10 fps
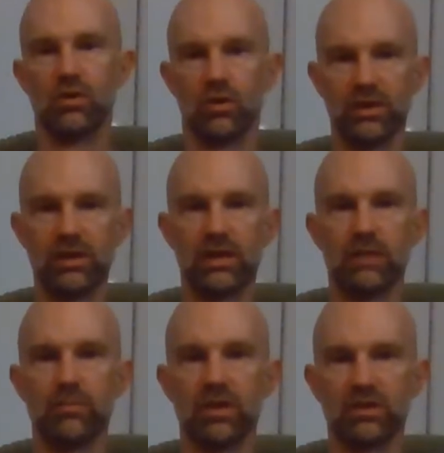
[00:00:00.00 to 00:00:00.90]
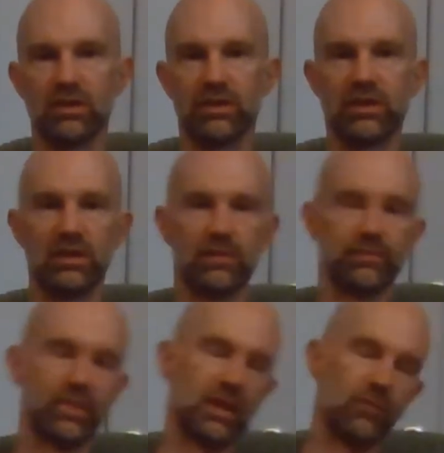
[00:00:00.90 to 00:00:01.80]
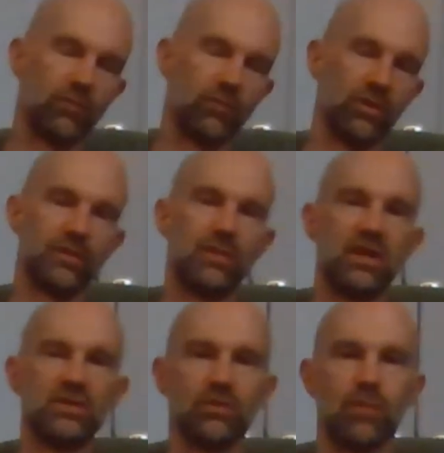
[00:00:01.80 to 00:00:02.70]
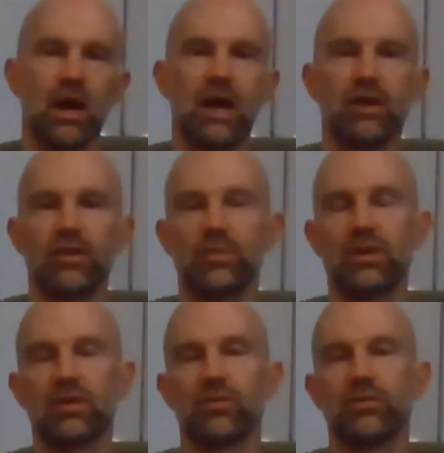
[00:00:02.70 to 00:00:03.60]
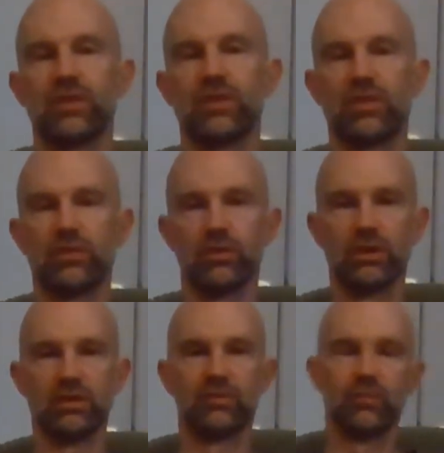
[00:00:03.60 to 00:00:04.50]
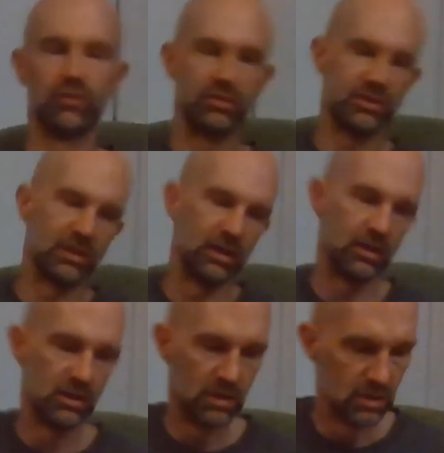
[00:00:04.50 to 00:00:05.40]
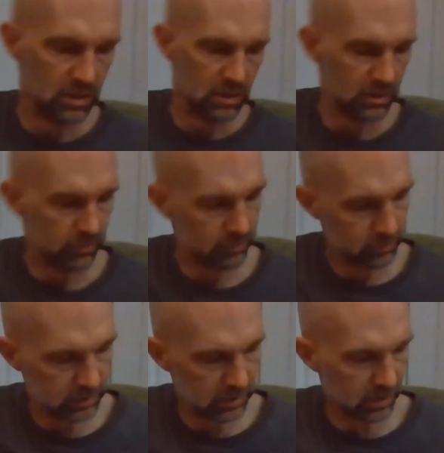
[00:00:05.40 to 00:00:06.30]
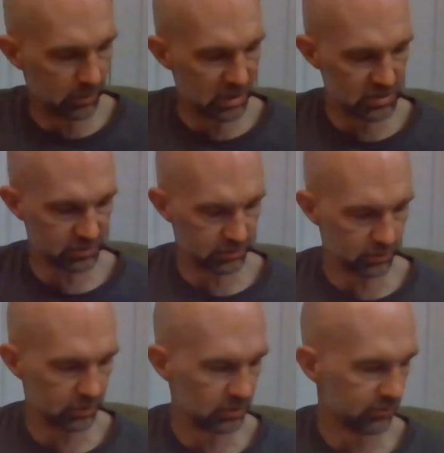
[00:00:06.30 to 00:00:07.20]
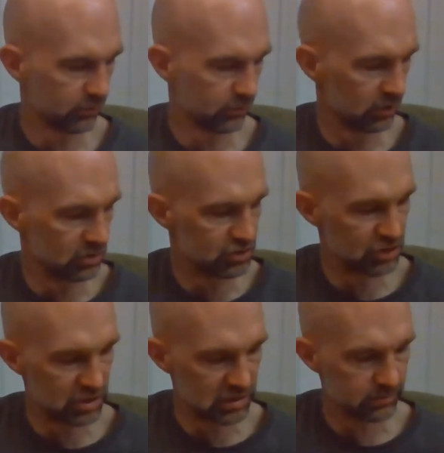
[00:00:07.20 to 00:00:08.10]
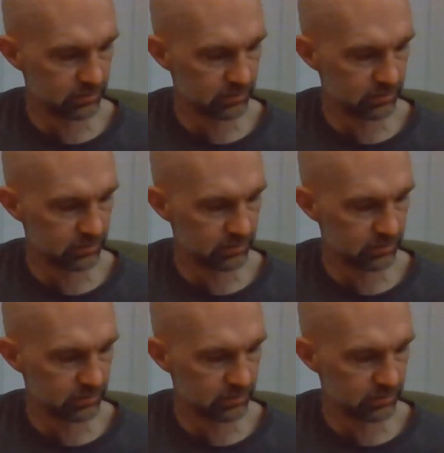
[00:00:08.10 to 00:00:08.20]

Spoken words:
Lydian and Mixolydian. And whether it's major or minor depends on what that third is, whether it's considered a major third, so if we're in G,